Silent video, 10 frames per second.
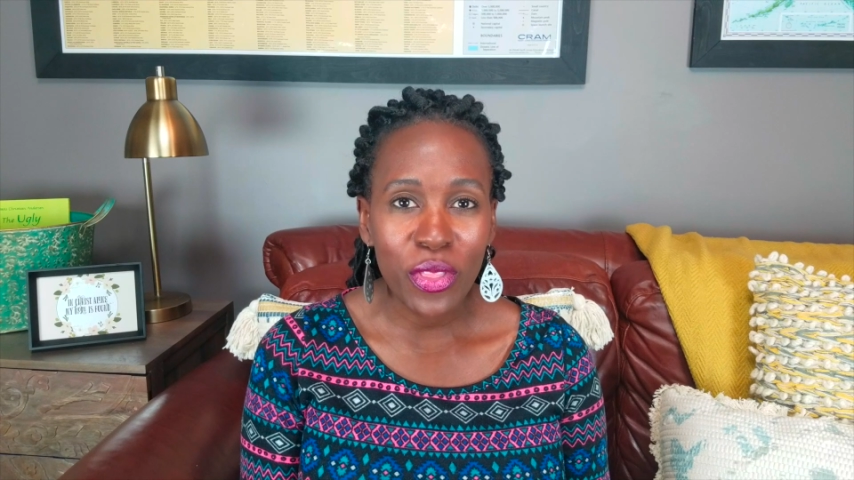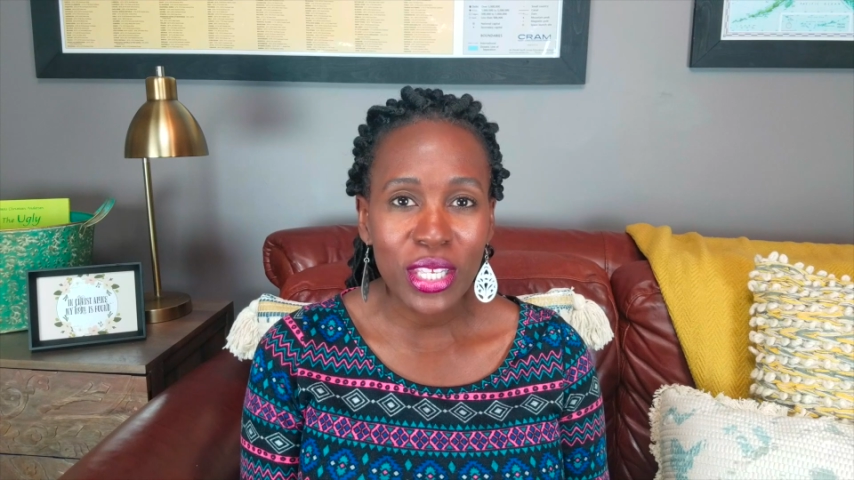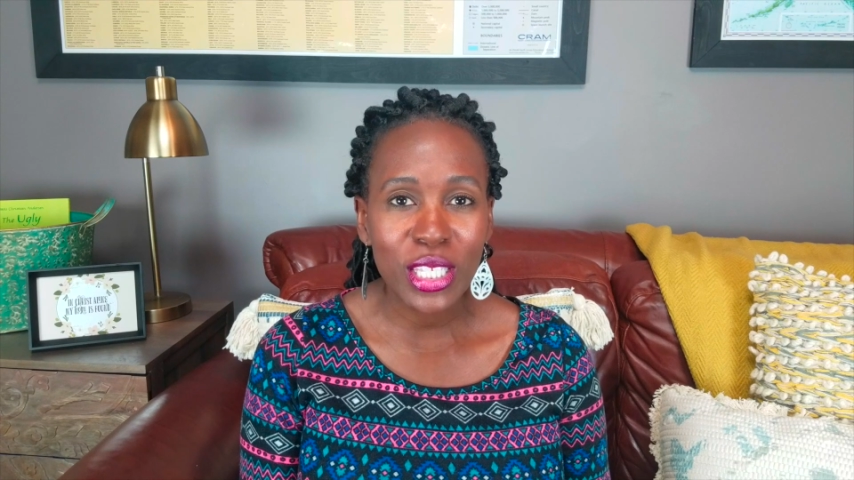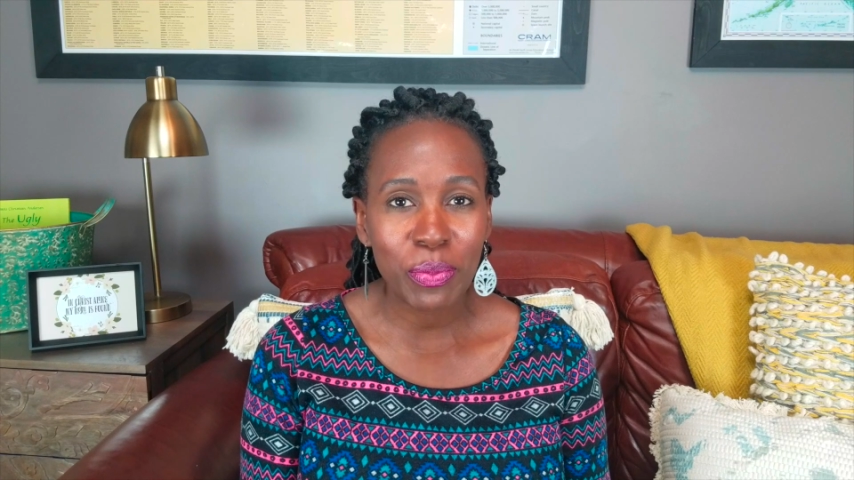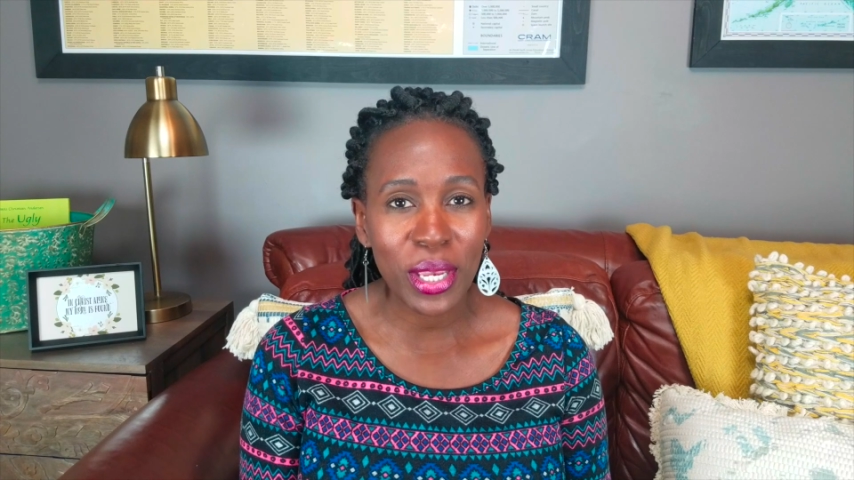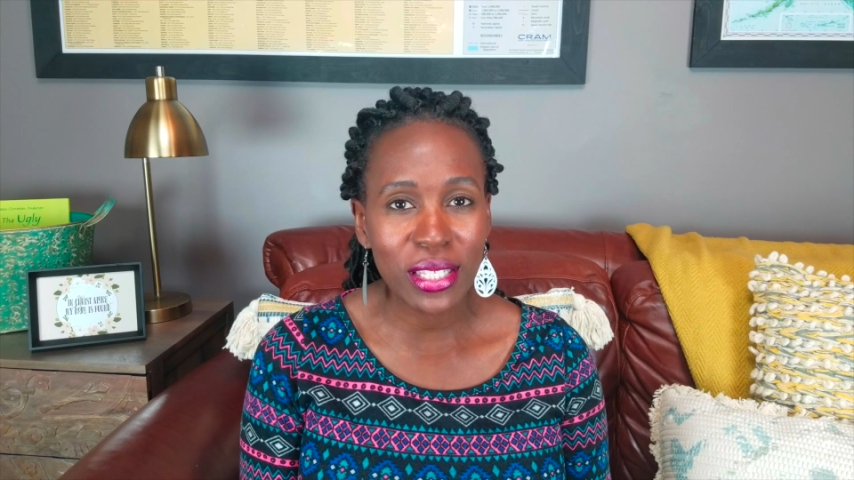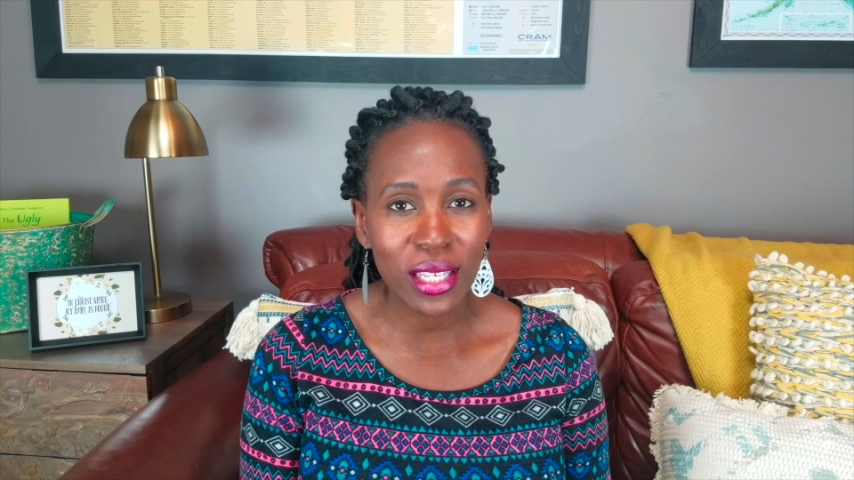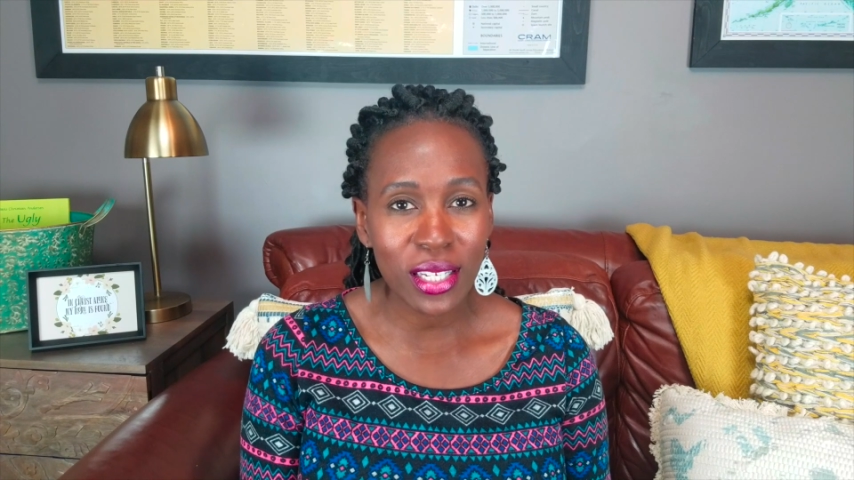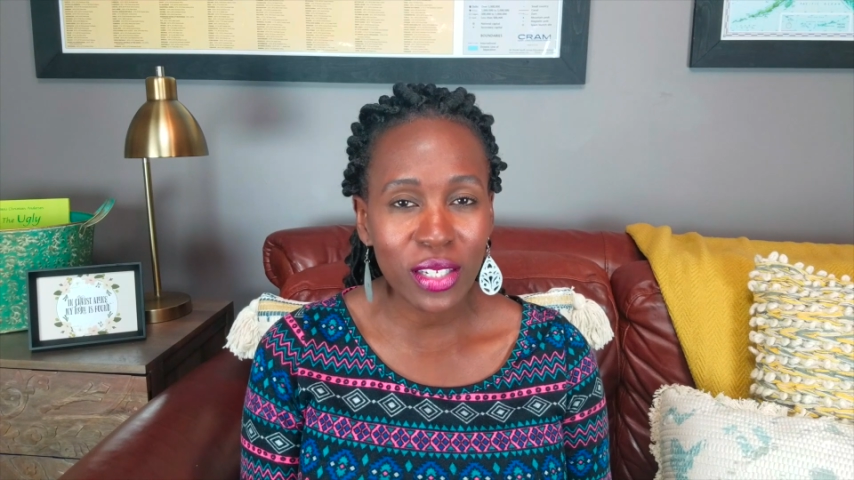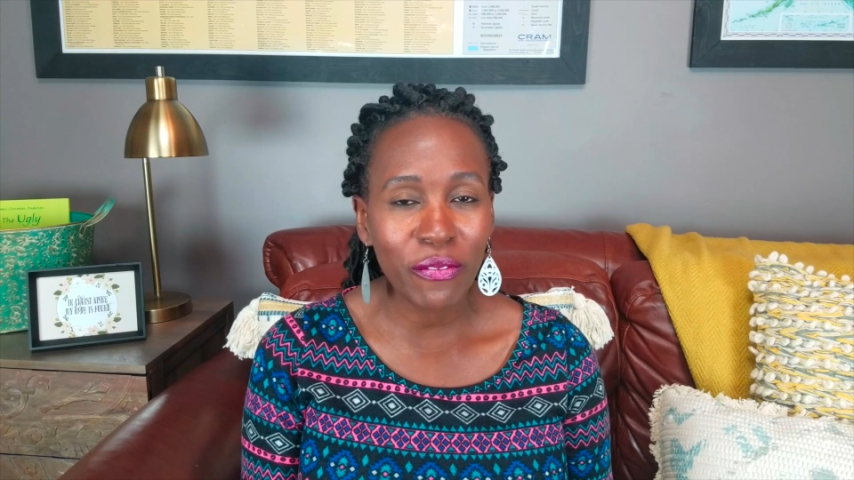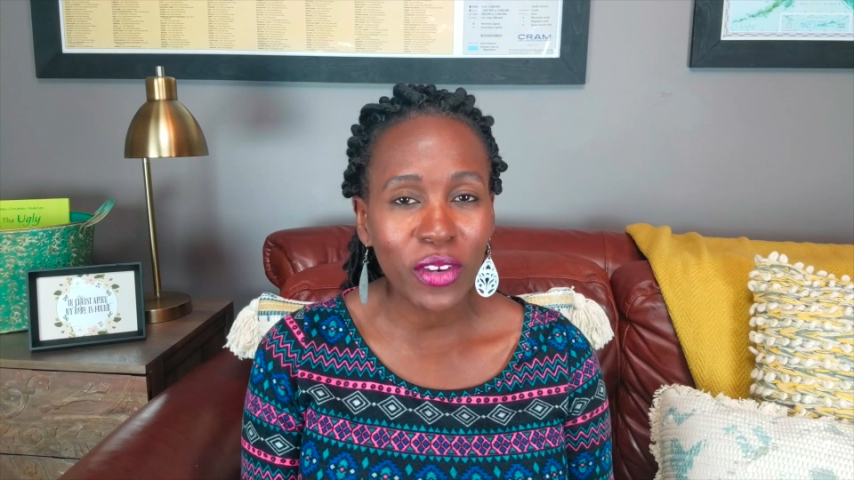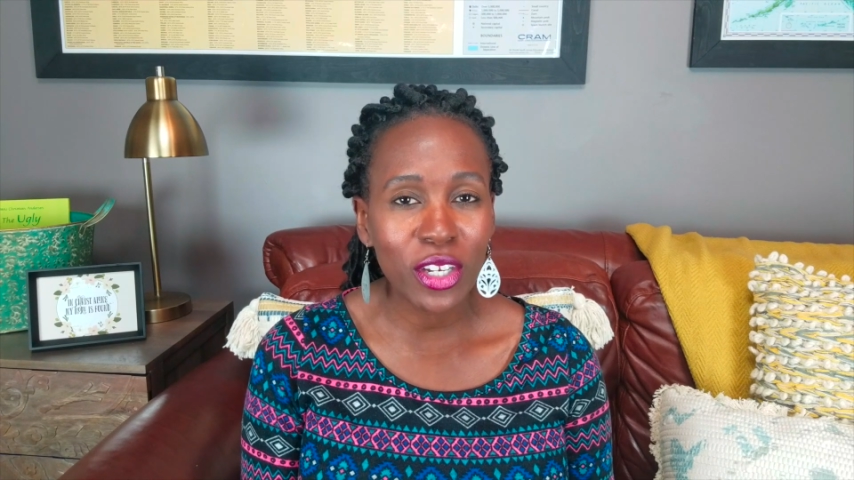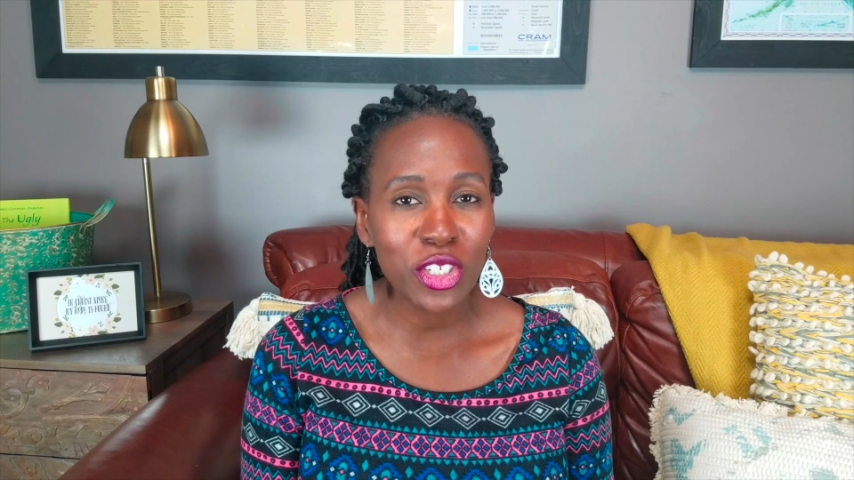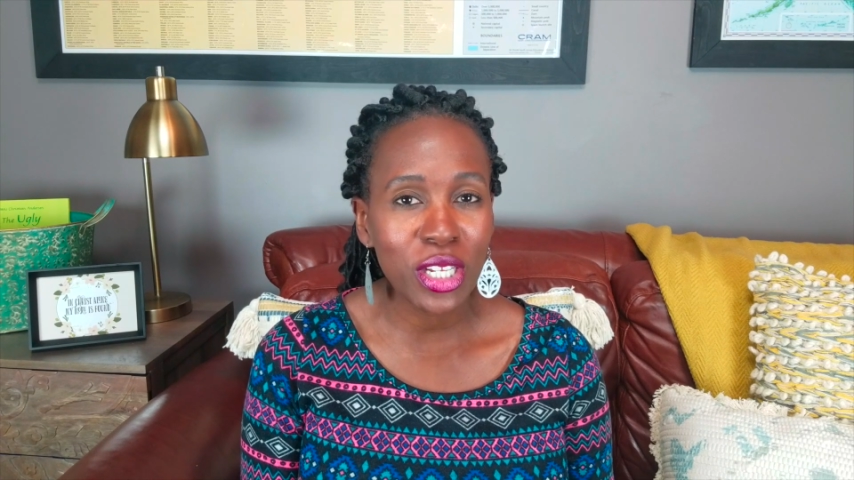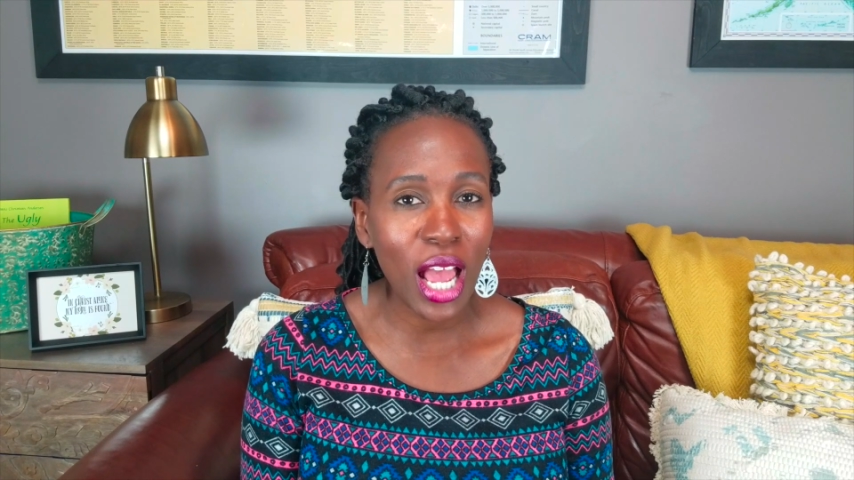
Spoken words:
this space needed to function